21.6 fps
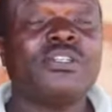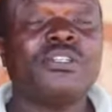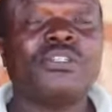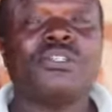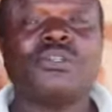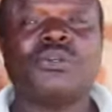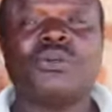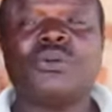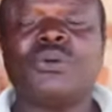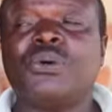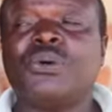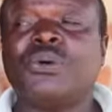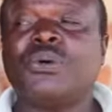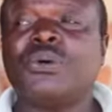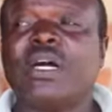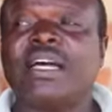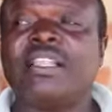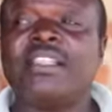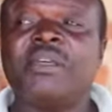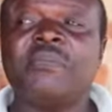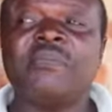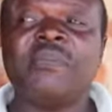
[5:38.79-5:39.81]
So
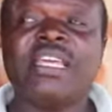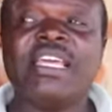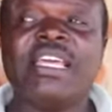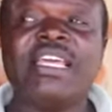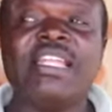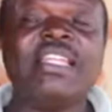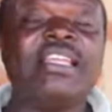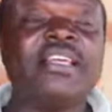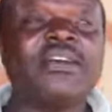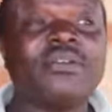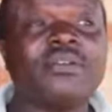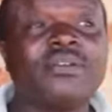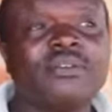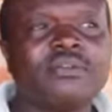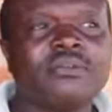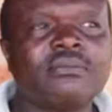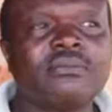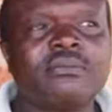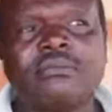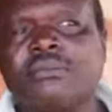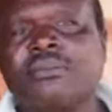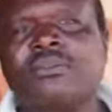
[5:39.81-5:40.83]
at the beginning,
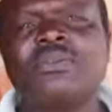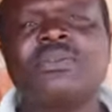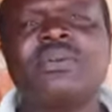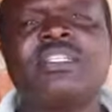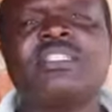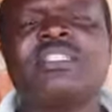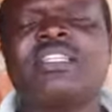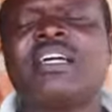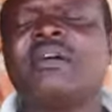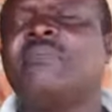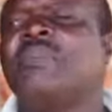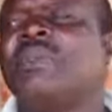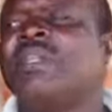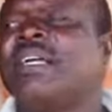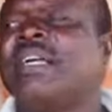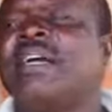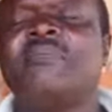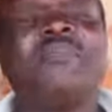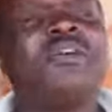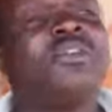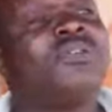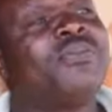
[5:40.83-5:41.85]
we were
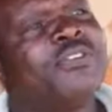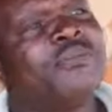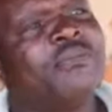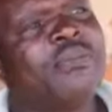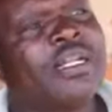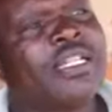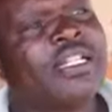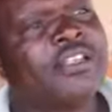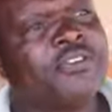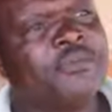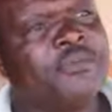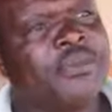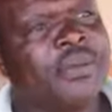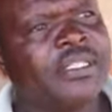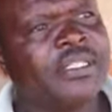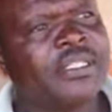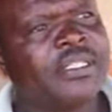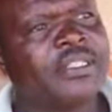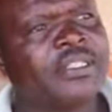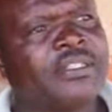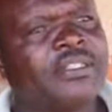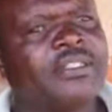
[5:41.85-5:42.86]
stumbling a bit with
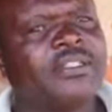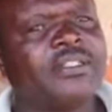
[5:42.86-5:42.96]
management.